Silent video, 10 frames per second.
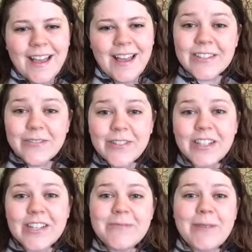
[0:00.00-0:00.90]
I do feel
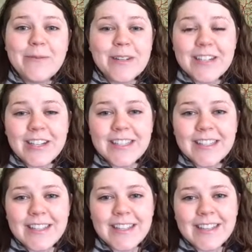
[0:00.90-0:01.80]
good about my
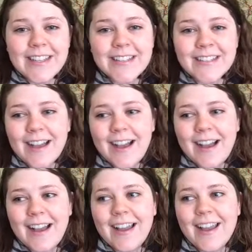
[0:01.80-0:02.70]
chances.
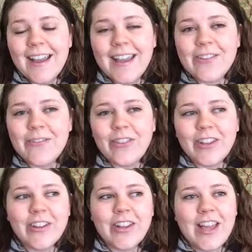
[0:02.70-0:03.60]
I
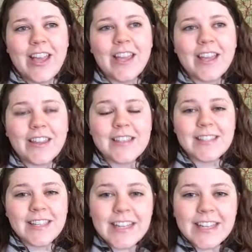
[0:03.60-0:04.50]
feel like the
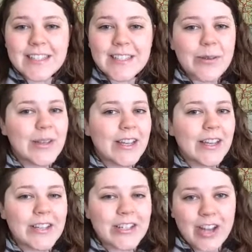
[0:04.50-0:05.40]
city is doing a
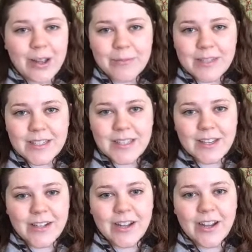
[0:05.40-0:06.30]
good job this
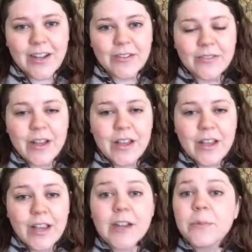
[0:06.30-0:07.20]
year of
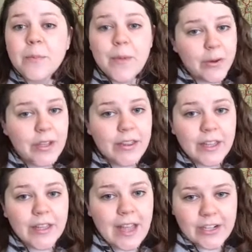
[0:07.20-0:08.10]
kind of promoting the
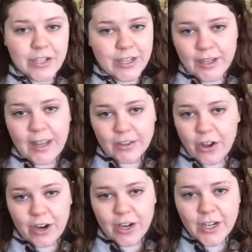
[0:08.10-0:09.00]
election at
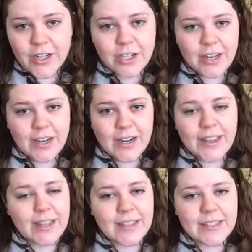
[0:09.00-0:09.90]
large. And I
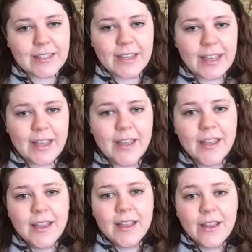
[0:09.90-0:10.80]
think that's going to get
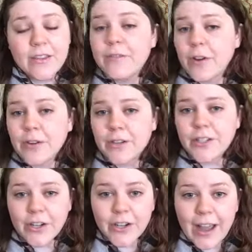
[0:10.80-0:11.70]
the voter
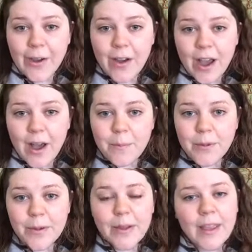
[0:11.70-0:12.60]
turnout up.
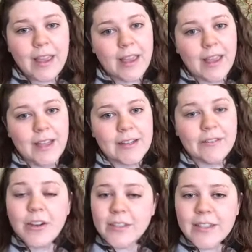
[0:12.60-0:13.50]
And I've
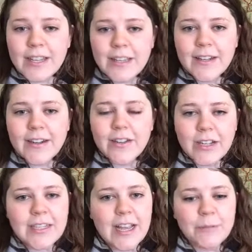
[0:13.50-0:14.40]
also taken a lot
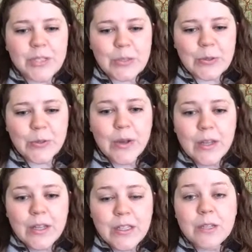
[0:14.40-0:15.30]
of time to
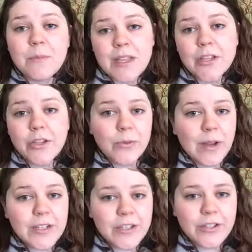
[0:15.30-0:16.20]
meet new
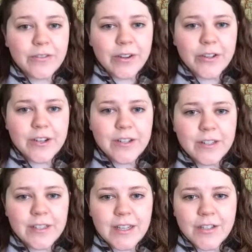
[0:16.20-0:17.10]
registered
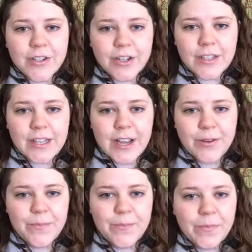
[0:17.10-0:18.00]
voters in
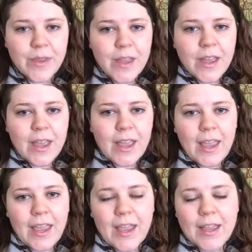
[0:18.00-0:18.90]
Charlestown.
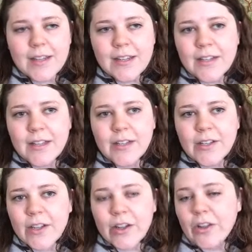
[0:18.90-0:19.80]
And
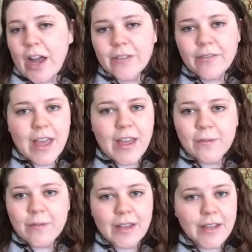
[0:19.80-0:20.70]
a lot of
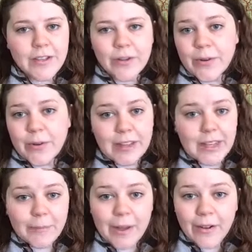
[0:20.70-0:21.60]
them, they don't know
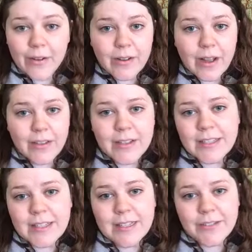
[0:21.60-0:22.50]
anything about how the
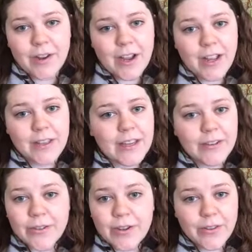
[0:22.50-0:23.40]
city is run. They
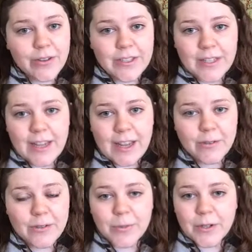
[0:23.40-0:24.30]
don't know their city
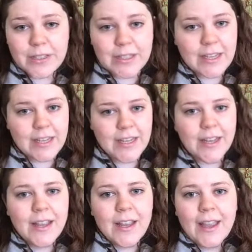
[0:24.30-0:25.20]
council person.